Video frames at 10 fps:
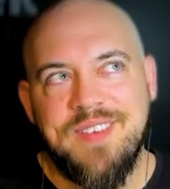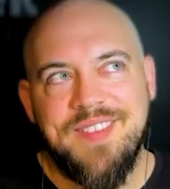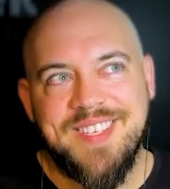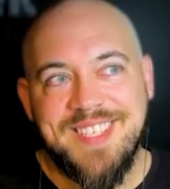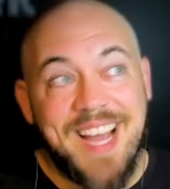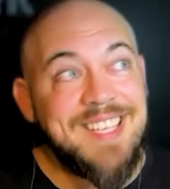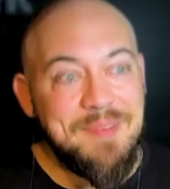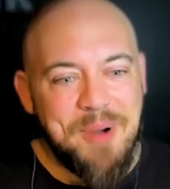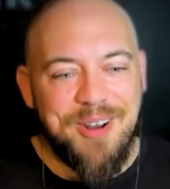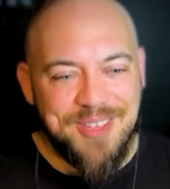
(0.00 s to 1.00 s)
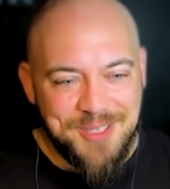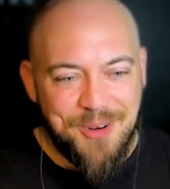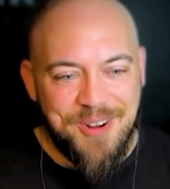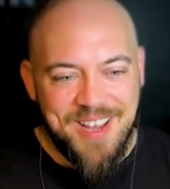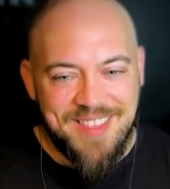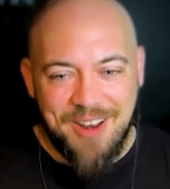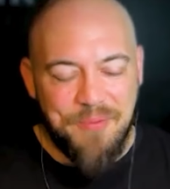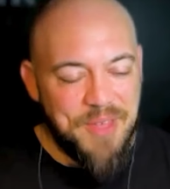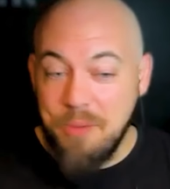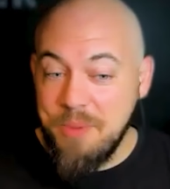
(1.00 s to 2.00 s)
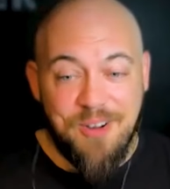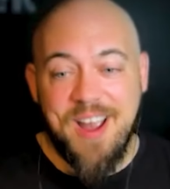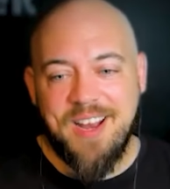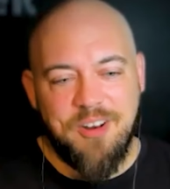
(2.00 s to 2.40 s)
the sexy part of the story, that'll be great.